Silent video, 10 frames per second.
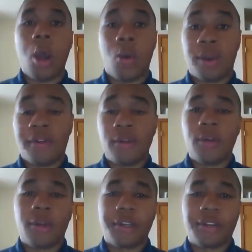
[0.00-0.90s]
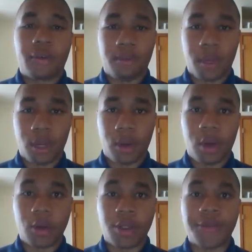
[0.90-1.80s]
Whenever you look into a
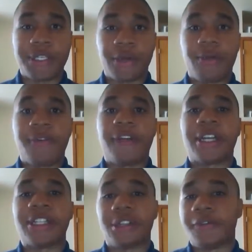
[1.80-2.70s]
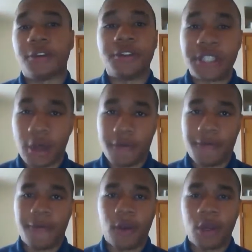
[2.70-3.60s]
mirror, you see a reflection of
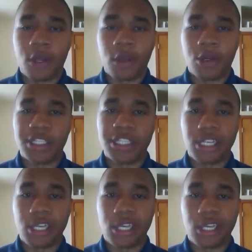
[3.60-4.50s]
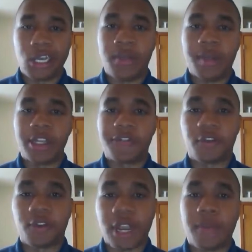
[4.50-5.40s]
yourself. You don't see an image of
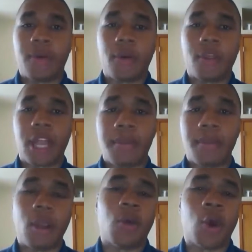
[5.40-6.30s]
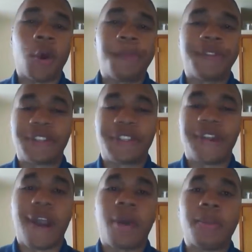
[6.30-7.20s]
your neighbor in that mirror. It's just
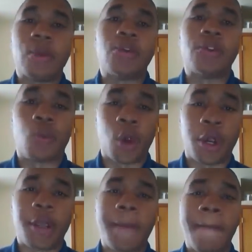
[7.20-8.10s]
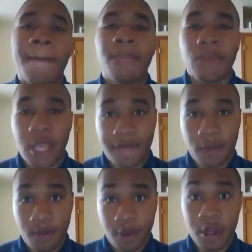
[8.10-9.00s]
not how mirrors work. If
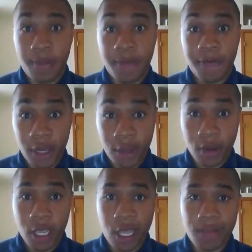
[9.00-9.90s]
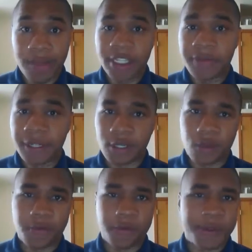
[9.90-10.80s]
you booted up a video game, especially
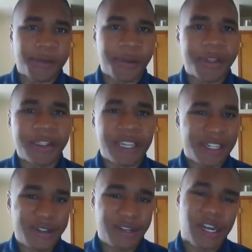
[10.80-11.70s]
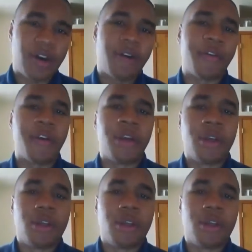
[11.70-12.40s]
one from the 20th century, however,